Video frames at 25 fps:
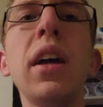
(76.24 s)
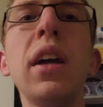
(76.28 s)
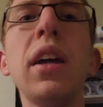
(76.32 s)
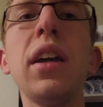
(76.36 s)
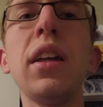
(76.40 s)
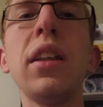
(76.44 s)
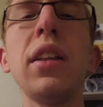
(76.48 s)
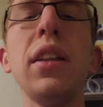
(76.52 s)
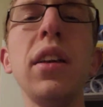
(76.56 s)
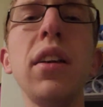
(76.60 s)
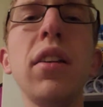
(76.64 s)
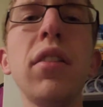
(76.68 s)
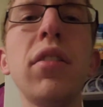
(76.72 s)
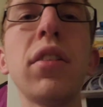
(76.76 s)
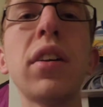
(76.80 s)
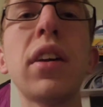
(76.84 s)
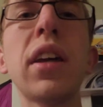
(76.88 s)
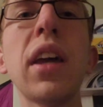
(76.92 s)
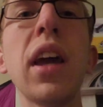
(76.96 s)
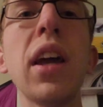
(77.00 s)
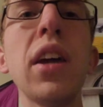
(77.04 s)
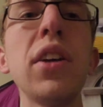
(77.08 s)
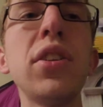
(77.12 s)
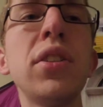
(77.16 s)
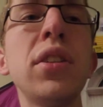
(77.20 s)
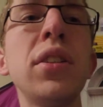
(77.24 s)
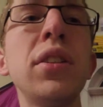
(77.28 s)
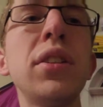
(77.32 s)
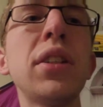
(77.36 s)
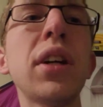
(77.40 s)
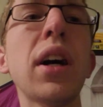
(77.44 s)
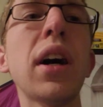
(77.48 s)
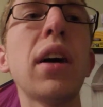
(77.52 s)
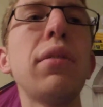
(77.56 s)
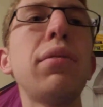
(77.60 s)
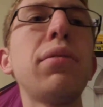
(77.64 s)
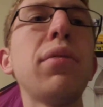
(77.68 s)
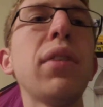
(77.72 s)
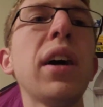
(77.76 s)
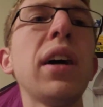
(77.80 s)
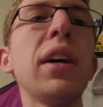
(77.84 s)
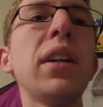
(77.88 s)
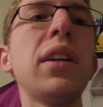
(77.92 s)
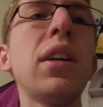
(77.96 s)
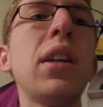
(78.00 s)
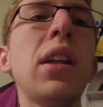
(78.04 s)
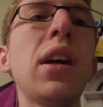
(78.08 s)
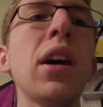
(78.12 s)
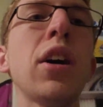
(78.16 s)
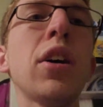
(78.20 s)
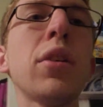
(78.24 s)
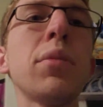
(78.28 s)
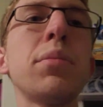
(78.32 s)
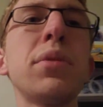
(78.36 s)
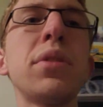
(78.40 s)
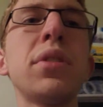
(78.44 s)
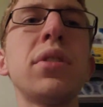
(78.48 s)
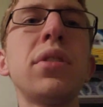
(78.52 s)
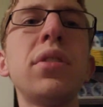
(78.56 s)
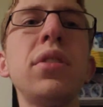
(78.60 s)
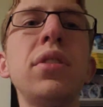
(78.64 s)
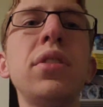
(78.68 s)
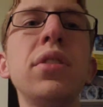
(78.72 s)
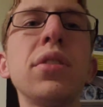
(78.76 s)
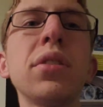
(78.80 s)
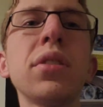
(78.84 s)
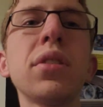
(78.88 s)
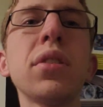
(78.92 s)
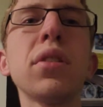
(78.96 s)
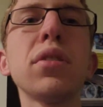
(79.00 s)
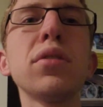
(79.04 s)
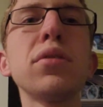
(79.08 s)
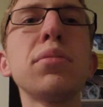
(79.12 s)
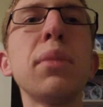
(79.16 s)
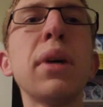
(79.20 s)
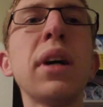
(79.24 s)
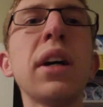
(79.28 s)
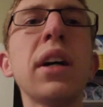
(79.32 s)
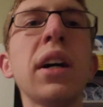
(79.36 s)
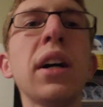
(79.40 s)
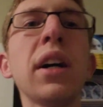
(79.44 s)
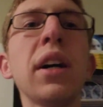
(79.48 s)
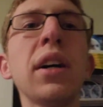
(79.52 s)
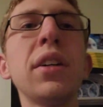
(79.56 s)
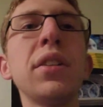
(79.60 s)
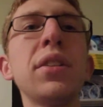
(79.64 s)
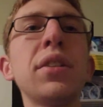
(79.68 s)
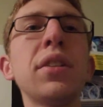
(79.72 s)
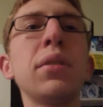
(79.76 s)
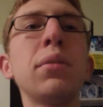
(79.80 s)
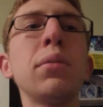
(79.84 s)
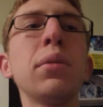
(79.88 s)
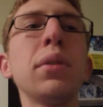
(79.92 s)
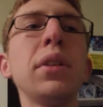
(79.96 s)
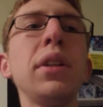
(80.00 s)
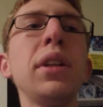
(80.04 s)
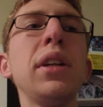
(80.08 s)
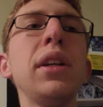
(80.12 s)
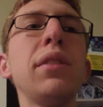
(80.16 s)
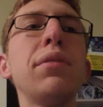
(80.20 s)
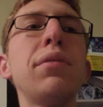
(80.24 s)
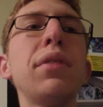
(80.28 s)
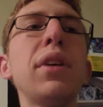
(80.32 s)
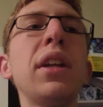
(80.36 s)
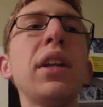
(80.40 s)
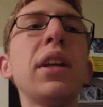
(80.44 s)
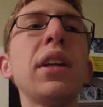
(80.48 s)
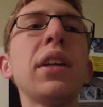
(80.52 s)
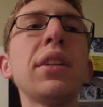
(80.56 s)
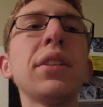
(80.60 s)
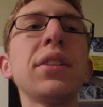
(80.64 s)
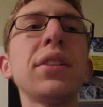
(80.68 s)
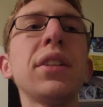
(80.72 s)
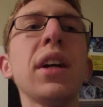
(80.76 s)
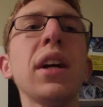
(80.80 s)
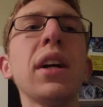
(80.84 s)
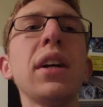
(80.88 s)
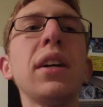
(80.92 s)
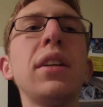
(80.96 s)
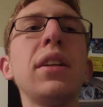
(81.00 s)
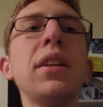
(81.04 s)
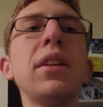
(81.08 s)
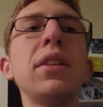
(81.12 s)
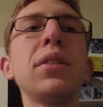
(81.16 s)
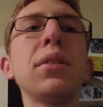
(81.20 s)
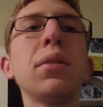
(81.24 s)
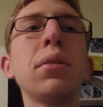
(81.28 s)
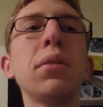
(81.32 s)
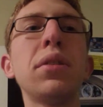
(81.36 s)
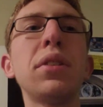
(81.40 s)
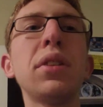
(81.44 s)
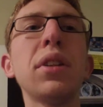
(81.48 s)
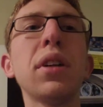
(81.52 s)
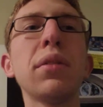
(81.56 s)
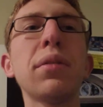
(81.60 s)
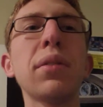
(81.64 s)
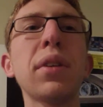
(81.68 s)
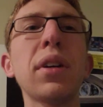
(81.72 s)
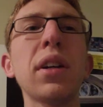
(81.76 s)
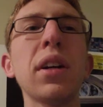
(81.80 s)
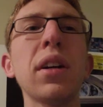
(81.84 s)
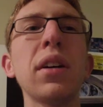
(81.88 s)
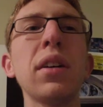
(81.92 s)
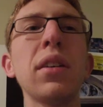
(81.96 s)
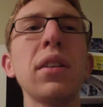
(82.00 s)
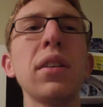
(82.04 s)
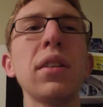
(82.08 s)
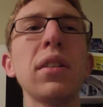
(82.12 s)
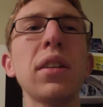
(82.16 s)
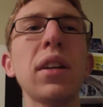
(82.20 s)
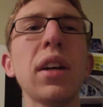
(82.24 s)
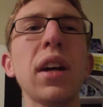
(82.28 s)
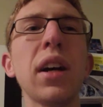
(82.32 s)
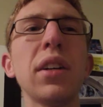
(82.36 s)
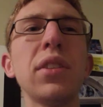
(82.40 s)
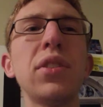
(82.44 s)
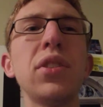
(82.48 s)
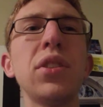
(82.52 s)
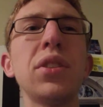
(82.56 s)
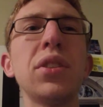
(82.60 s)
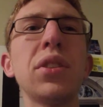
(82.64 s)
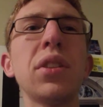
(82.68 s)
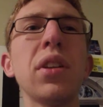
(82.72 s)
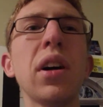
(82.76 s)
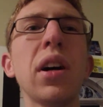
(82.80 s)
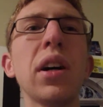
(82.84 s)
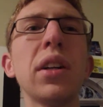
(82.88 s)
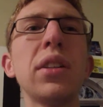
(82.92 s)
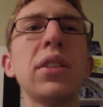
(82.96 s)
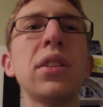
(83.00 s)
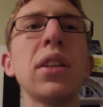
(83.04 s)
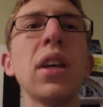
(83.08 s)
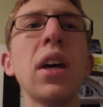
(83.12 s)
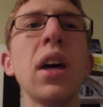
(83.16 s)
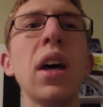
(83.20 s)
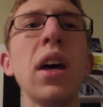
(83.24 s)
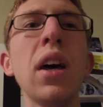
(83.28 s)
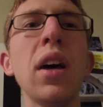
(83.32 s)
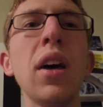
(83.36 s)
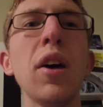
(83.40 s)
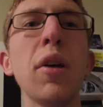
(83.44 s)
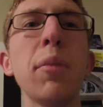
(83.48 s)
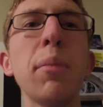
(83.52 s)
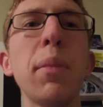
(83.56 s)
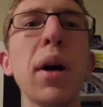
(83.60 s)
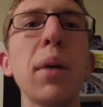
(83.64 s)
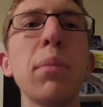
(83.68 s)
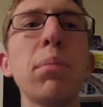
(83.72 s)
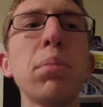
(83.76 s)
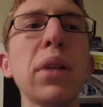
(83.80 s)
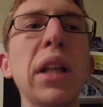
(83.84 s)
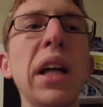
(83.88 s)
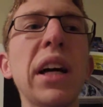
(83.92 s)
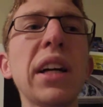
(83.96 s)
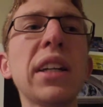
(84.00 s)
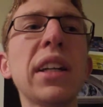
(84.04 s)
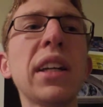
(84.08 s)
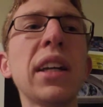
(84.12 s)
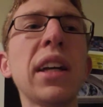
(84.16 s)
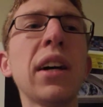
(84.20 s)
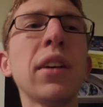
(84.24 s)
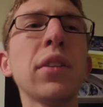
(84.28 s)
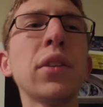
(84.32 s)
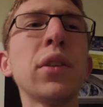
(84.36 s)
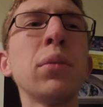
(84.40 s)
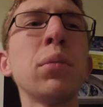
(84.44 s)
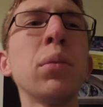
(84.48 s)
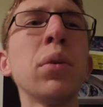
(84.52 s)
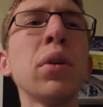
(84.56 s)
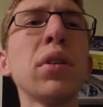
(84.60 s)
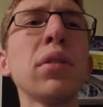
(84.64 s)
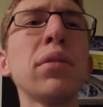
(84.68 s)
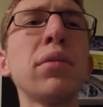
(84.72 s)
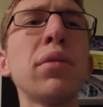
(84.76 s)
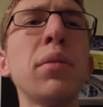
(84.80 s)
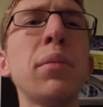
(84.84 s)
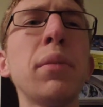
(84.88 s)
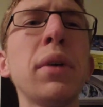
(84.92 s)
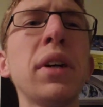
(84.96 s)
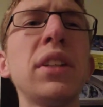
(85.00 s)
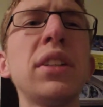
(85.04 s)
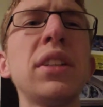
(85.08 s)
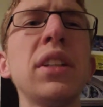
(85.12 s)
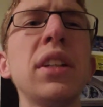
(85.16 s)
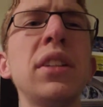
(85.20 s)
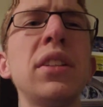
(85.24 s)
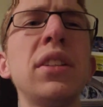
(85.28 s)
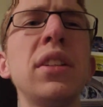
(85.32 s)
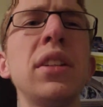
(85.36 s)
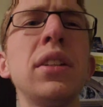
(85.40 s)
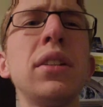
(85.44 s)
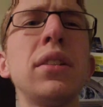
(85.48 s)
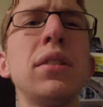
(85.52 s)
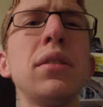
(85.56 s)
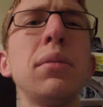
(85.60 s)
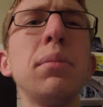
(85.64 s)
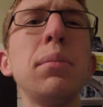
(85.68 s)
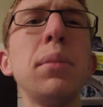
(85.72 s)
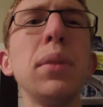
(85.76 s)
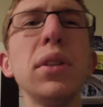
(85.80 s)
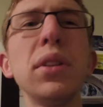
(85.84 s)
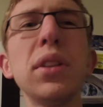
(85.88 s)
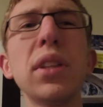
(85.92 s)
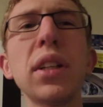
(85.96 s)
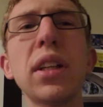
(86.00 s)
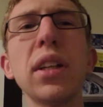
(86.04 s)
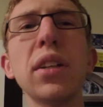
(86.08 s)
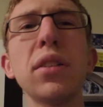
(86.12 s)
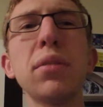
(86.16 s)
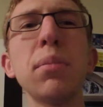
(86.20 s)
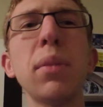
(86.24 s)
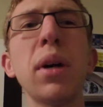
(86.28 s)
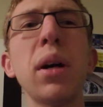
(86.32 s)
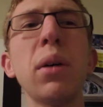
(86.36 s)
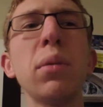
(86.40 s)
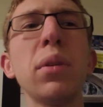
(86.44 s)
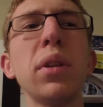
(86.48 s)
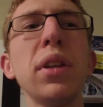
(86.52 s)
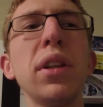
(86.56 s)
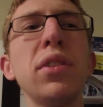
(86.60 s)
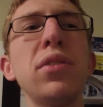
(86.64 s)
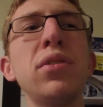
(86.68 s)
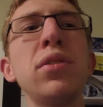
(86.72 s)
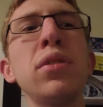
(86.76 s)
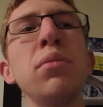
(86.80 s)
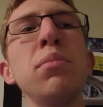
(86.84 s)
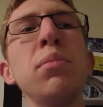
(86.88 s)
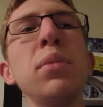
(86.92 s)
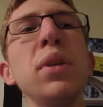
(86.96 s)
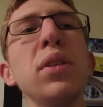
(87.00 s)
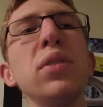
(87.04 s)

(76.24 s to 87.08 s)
In these occasions, I find it helps to just close my eyes and relieve any anxieties or self-conscious thoughts by blocking out the world from my senses. Music is my religion.